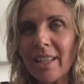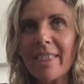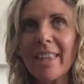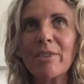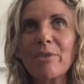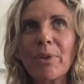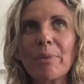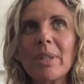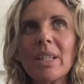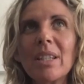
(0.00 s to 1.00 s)
Then for
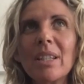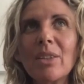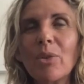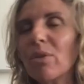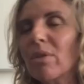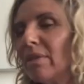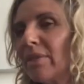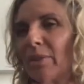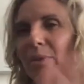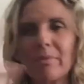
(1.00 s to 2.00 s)
me, all
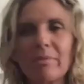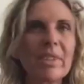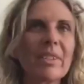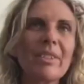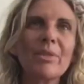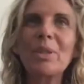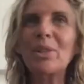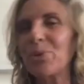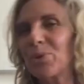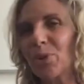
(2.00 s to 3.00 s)
the we
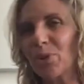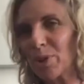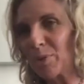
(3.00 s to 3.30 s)
could talk,